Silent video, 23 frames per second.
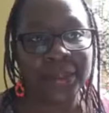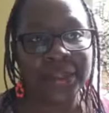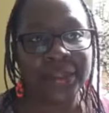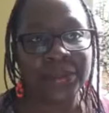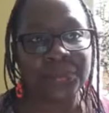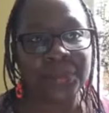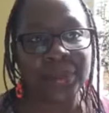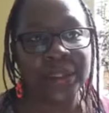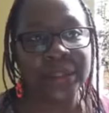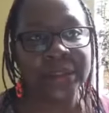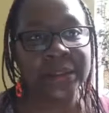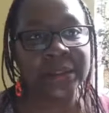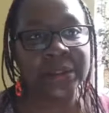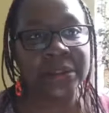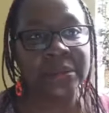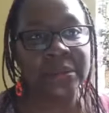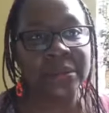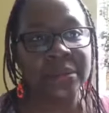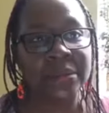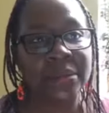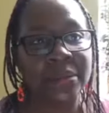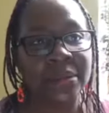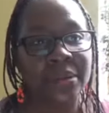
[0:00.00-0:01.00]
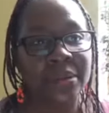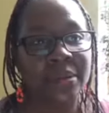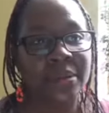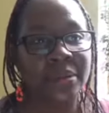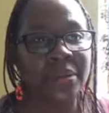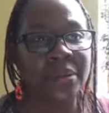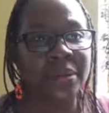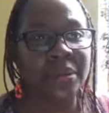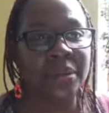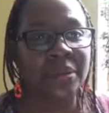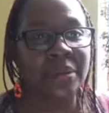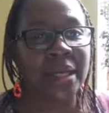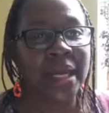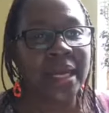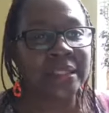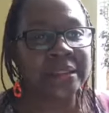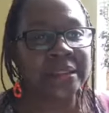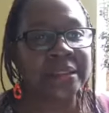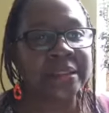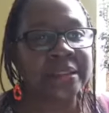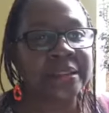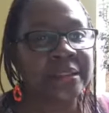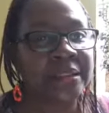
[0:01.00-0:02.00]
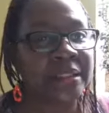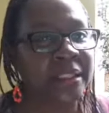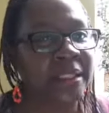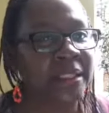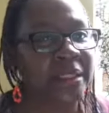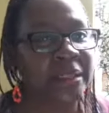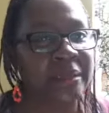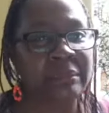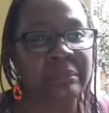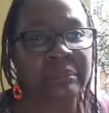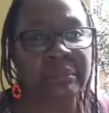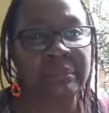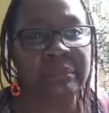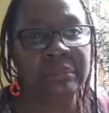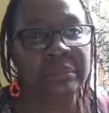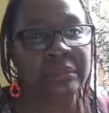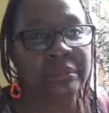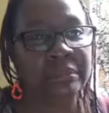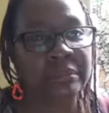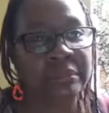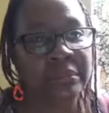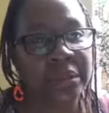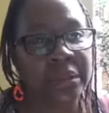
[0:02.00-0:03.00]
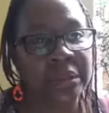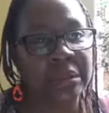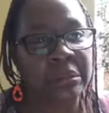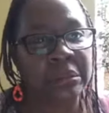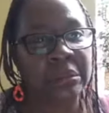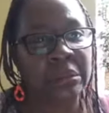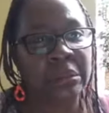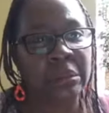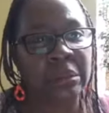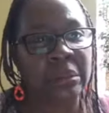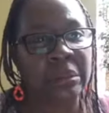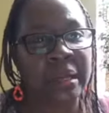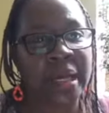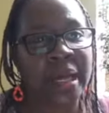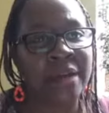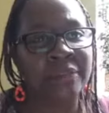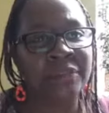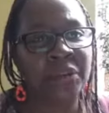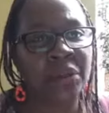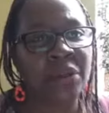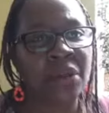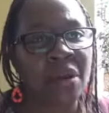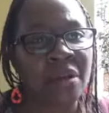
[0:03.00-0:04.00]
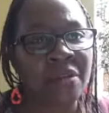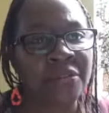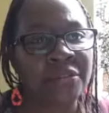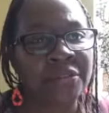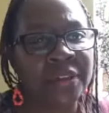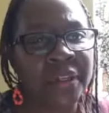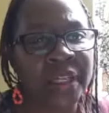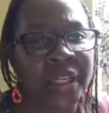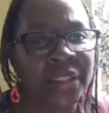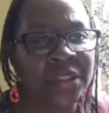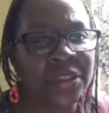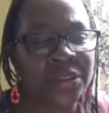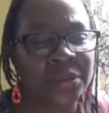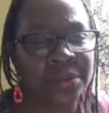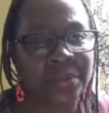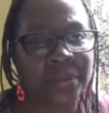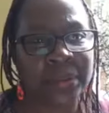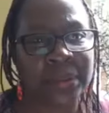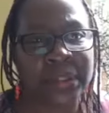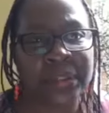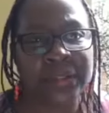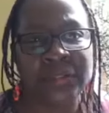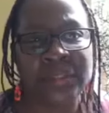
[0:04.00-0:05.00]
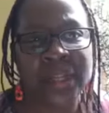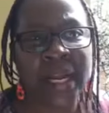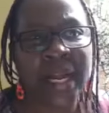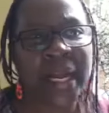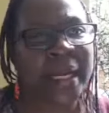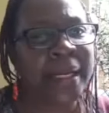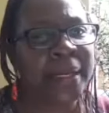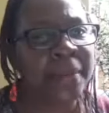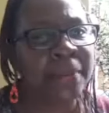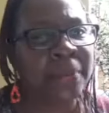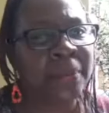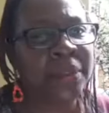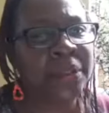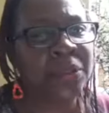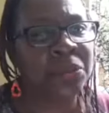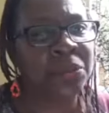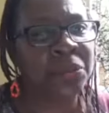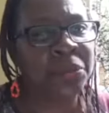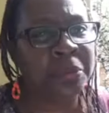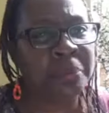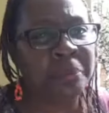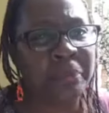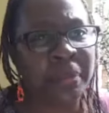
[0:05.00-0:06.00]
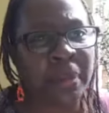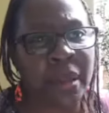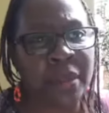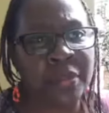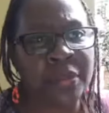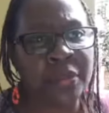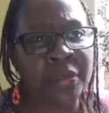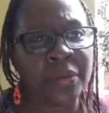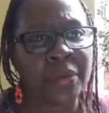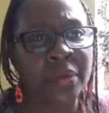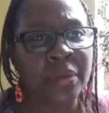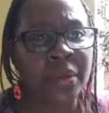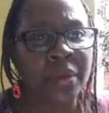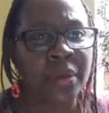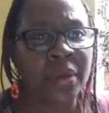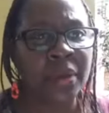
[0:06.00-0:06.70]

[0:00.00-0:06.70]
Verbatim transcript: This person, you know, hasn't seen, you know, or have the confidence to believe that anybody would bother,